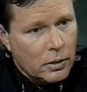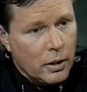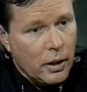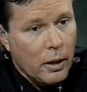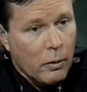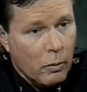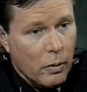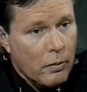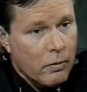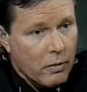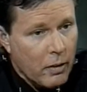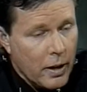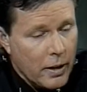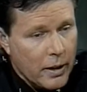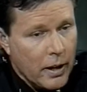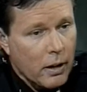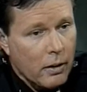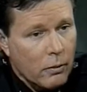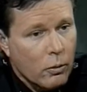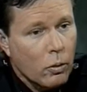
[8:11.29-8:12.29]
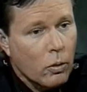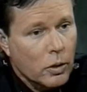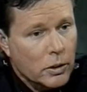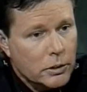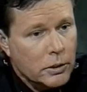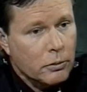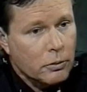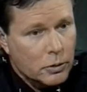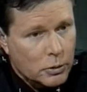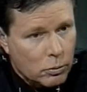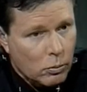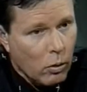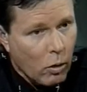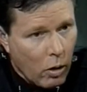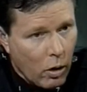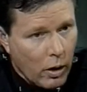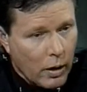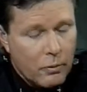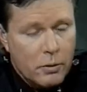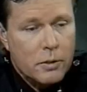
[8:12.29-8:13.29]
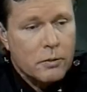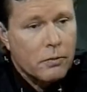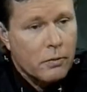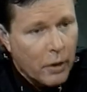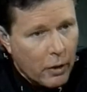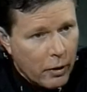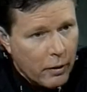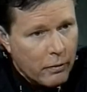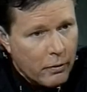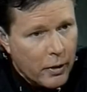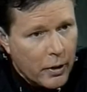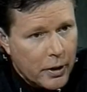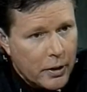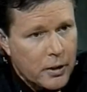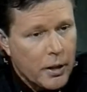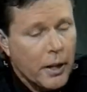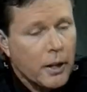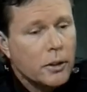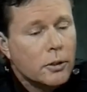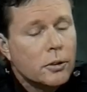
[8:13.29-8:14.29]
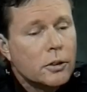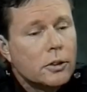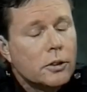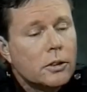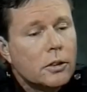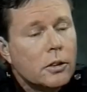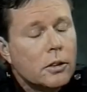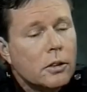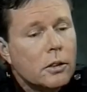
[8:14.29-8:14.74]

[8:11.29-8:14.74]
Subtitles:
and we find out, of course, it was wrong. It was very, very dangerous.